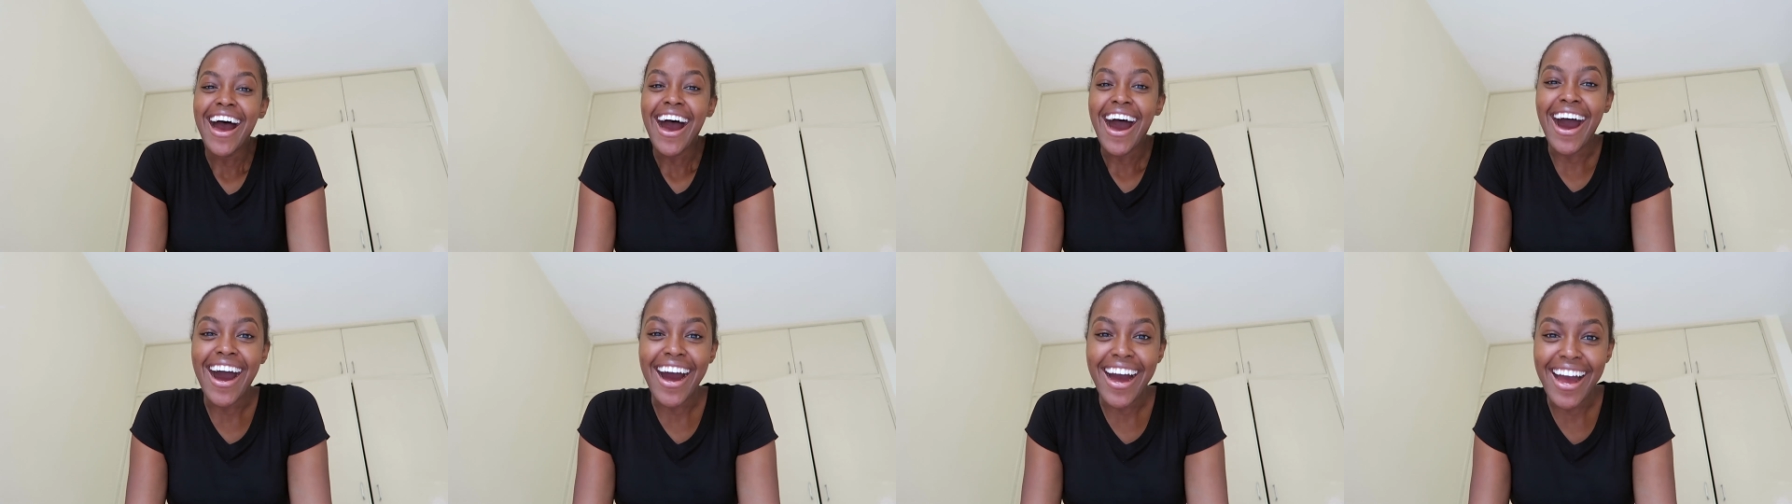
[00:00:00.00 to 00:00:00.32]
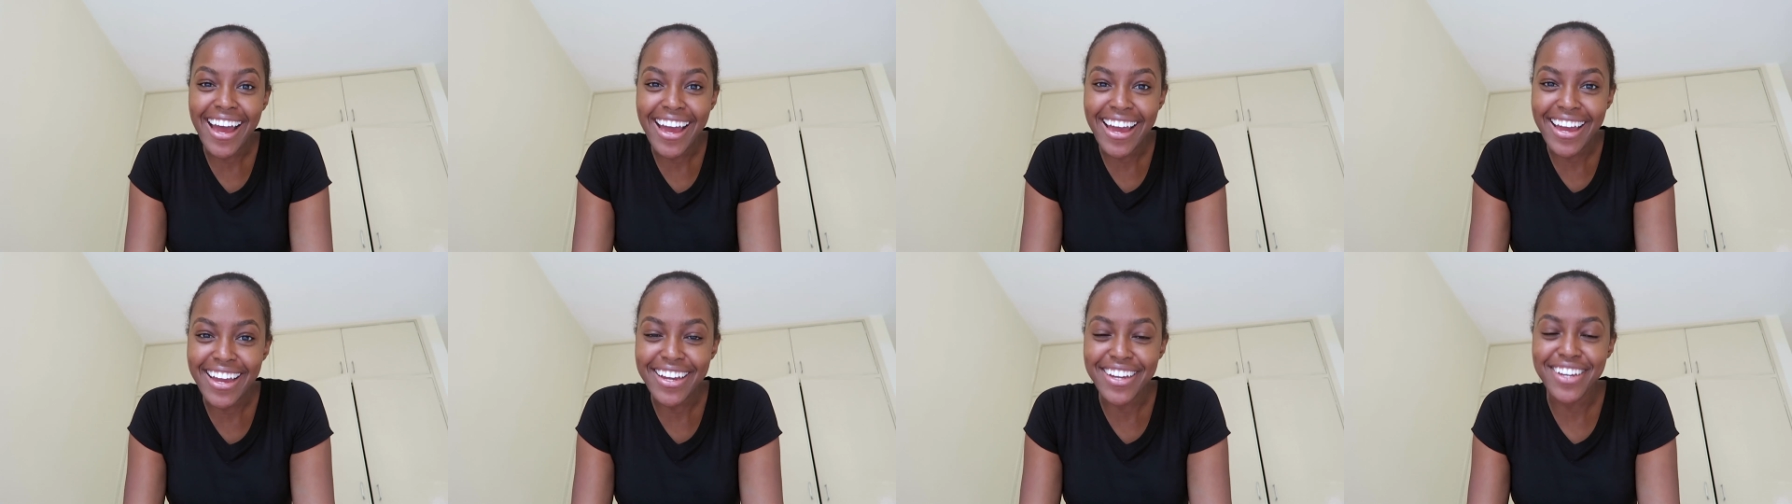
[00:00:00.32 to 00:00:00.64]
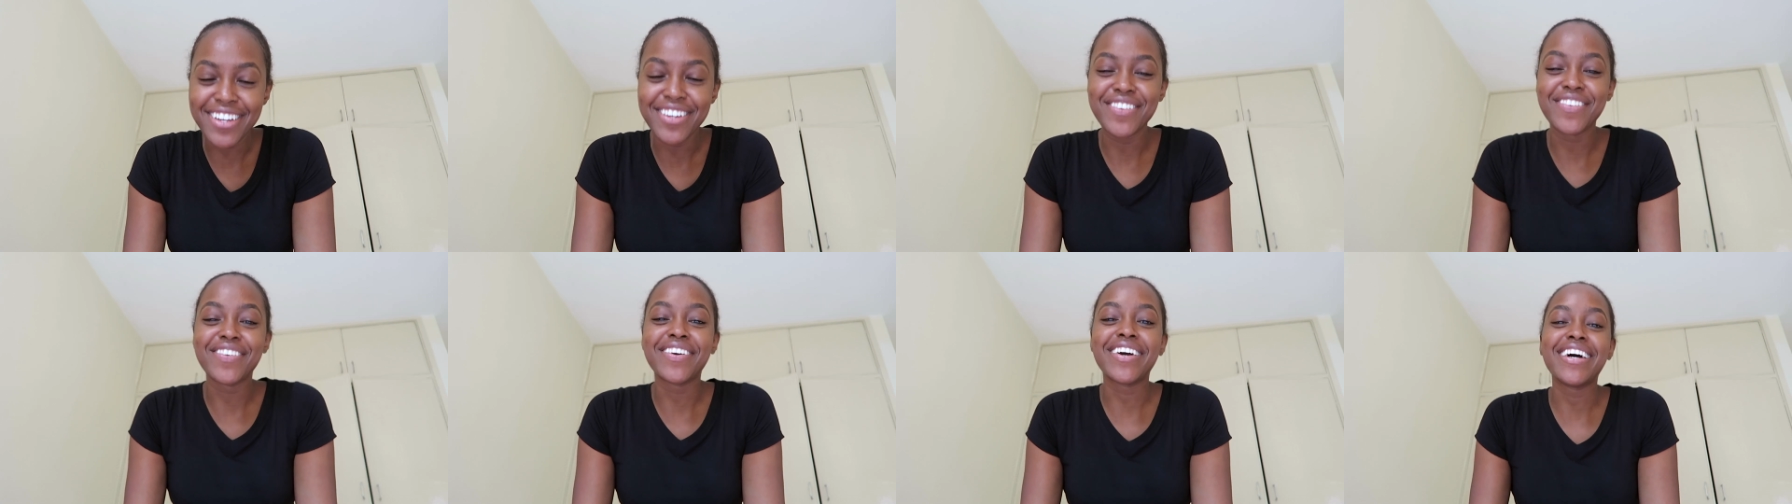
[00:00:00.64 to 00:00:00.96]
Hi,
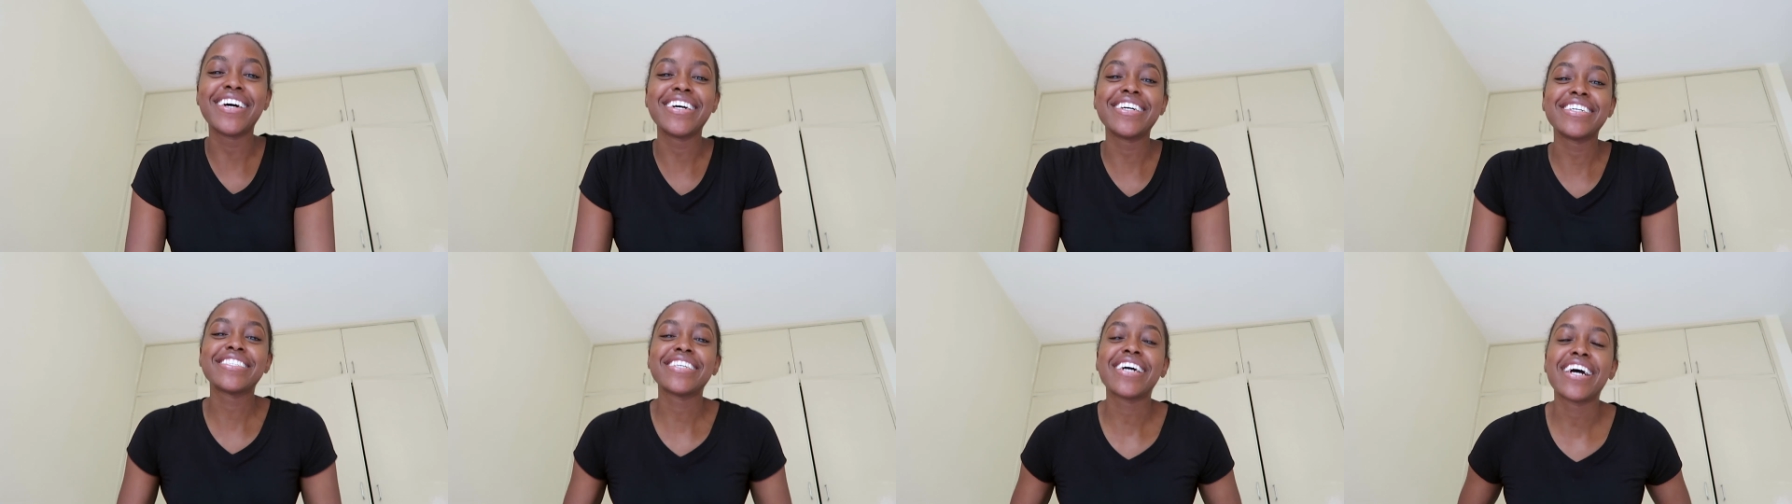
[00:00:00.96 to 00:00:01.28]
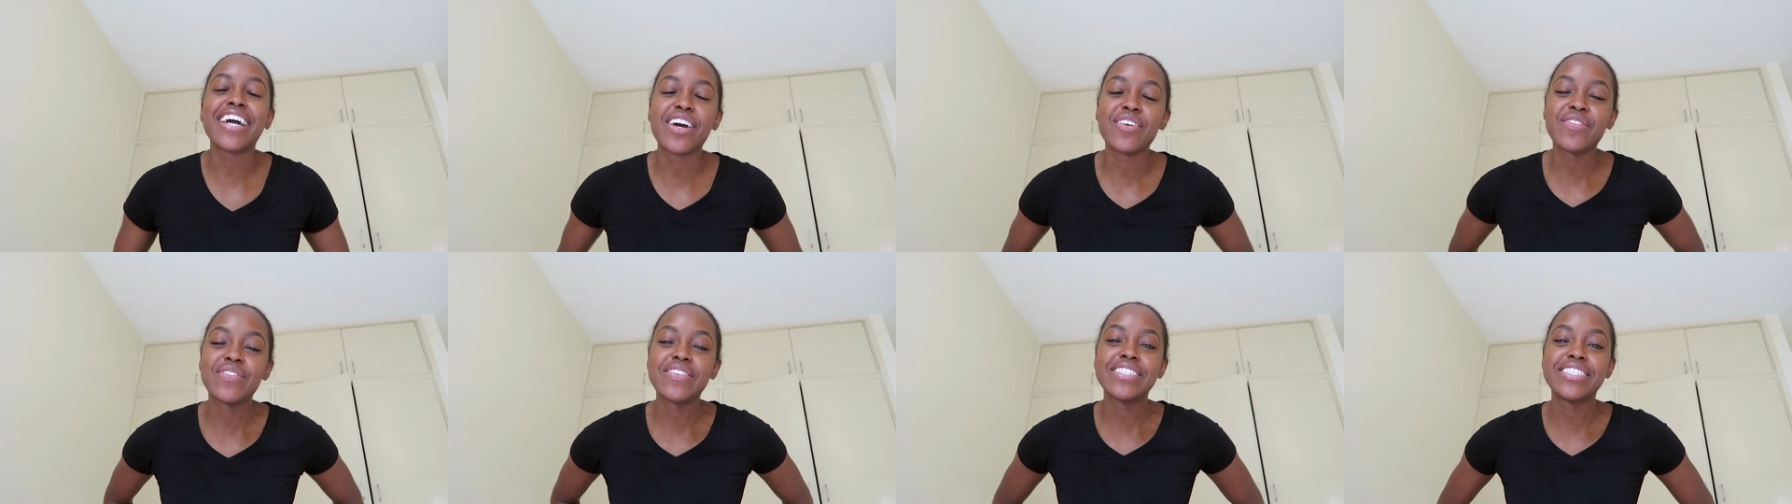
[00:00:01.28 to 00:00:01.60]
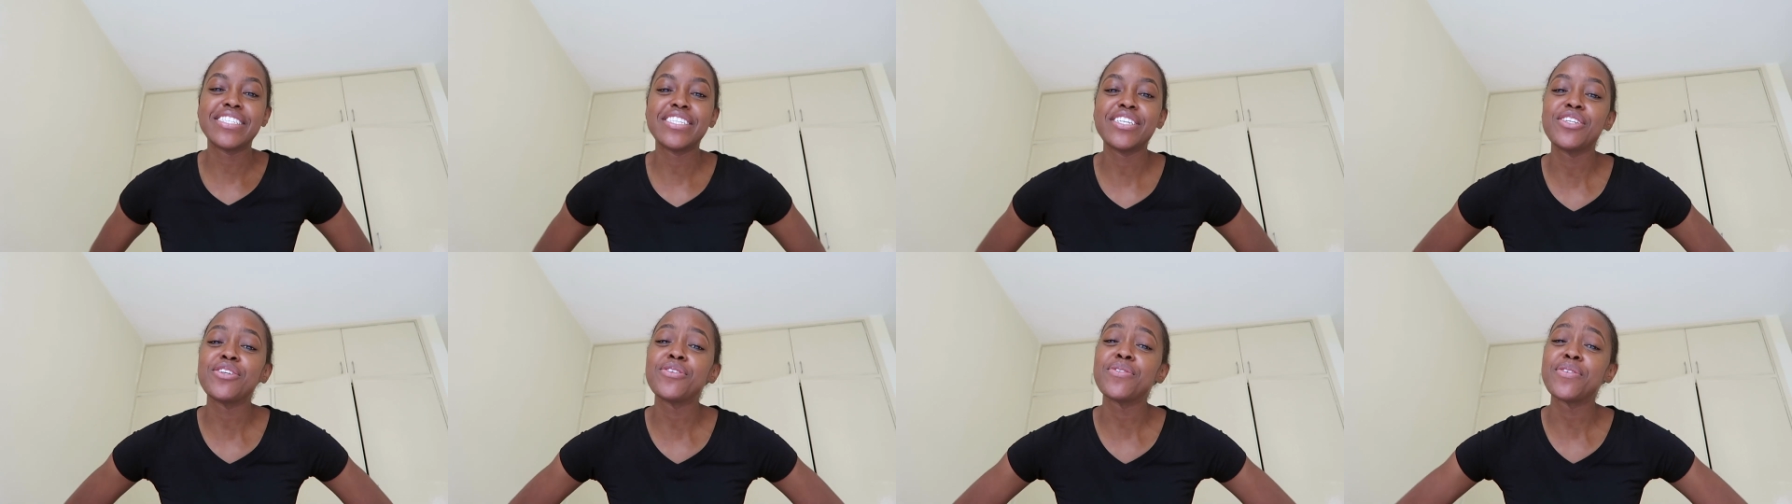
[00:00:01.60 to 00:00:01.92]
you guys. I haven't
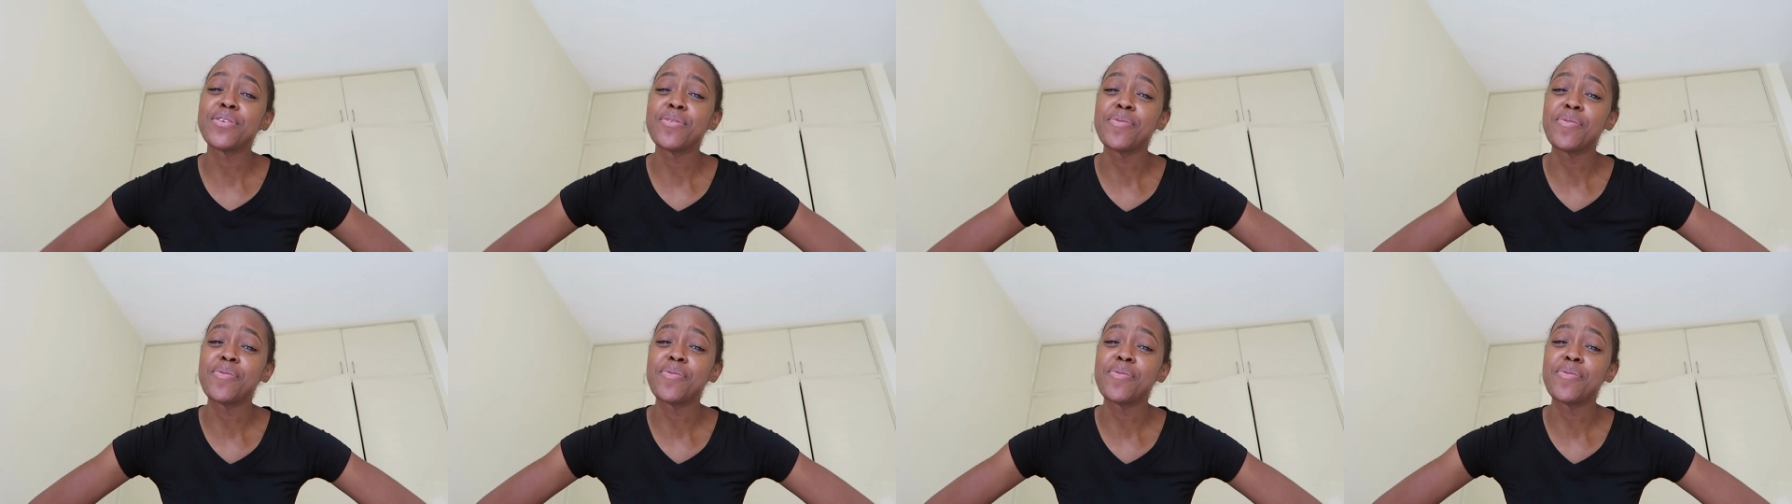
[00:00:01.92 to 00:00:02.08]
seen you in